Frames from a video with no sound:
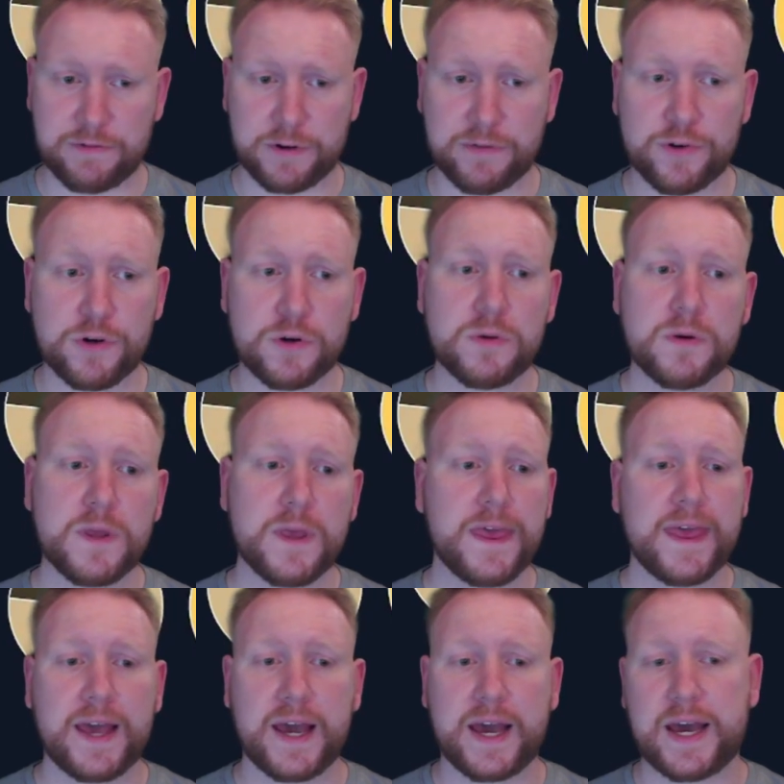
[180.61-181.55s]
of All,
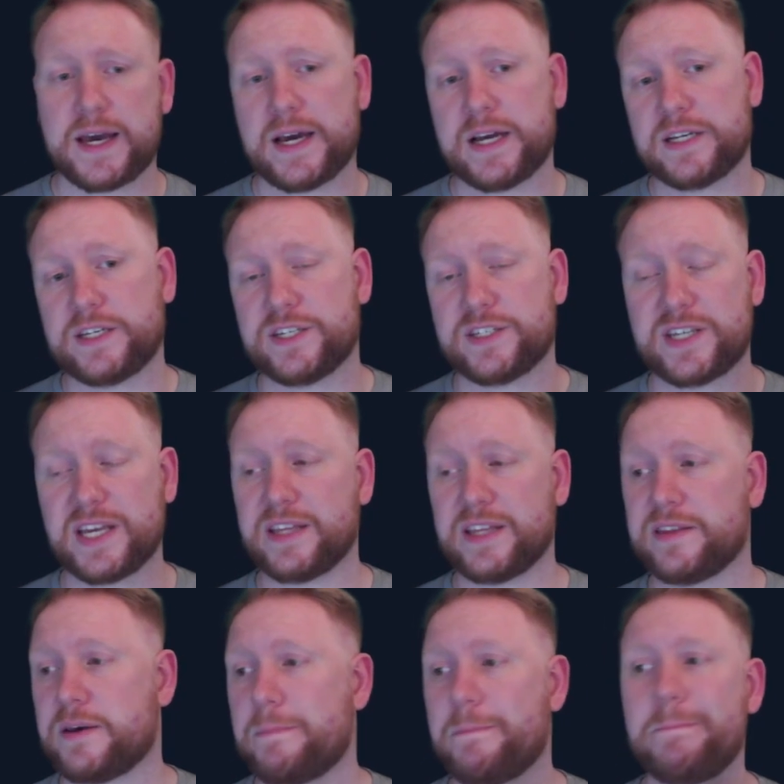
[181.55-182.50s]
to sing
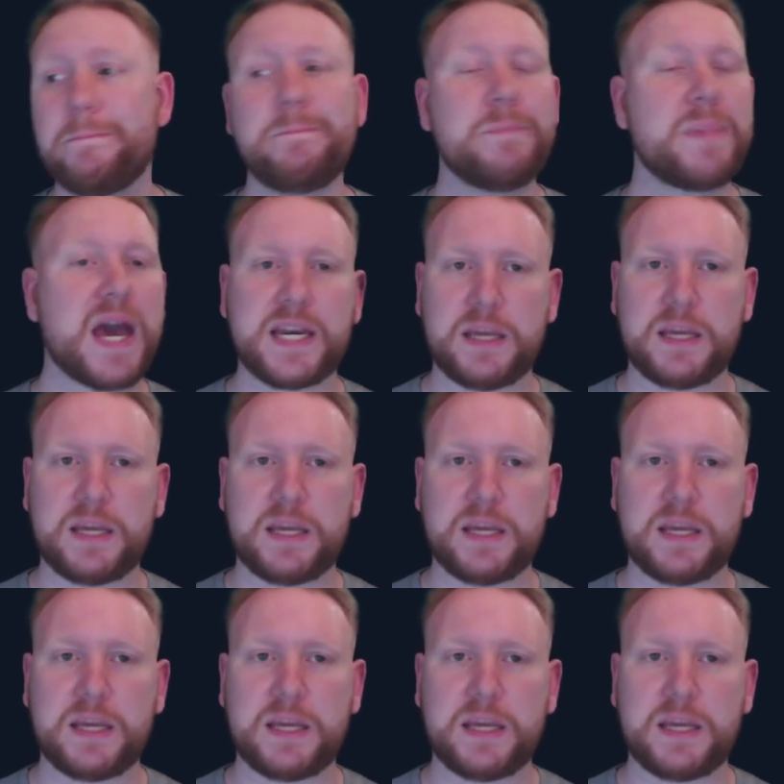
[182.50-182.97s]
the many